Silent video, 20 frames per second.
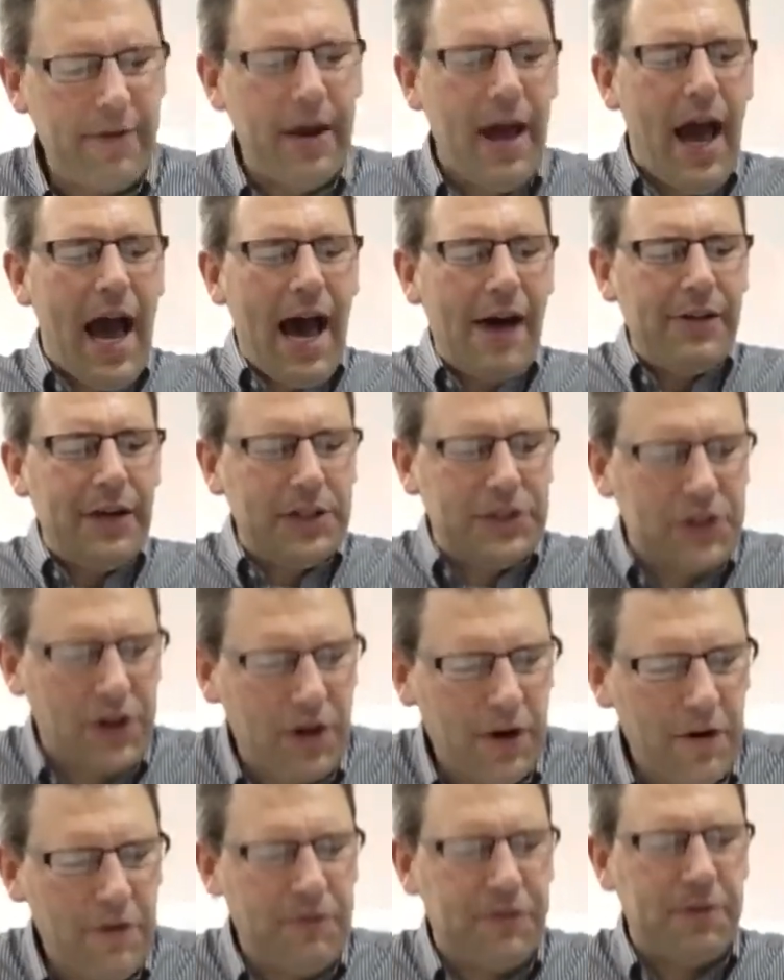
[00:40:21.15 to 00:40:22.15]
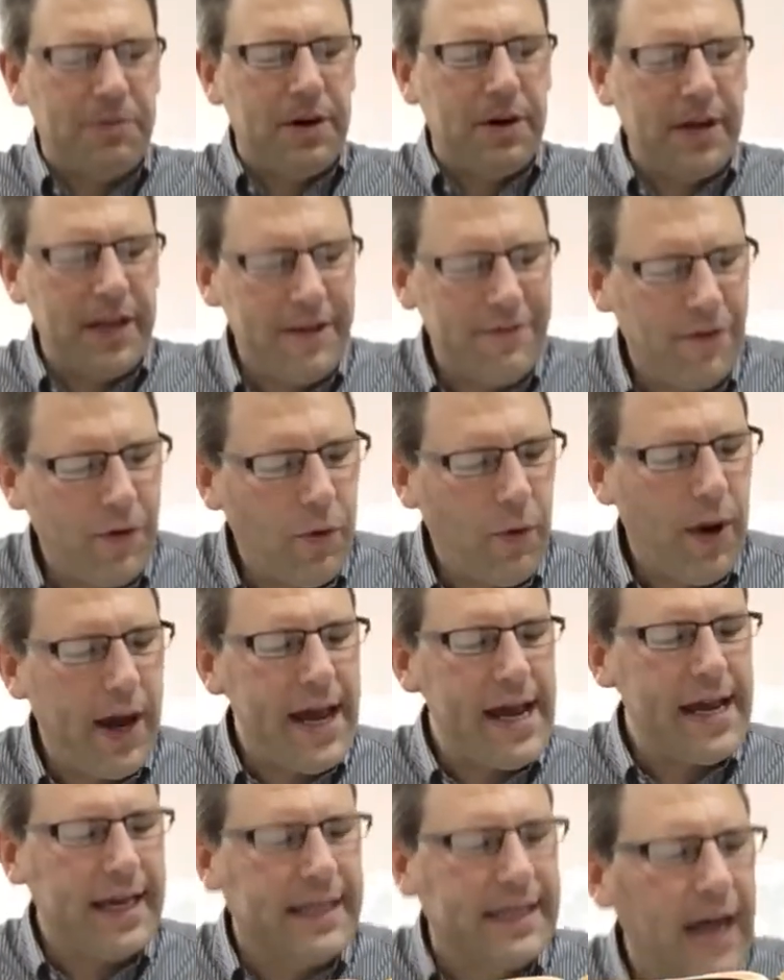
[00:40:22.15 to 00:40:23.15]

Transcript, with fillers: how they turned from their evil way.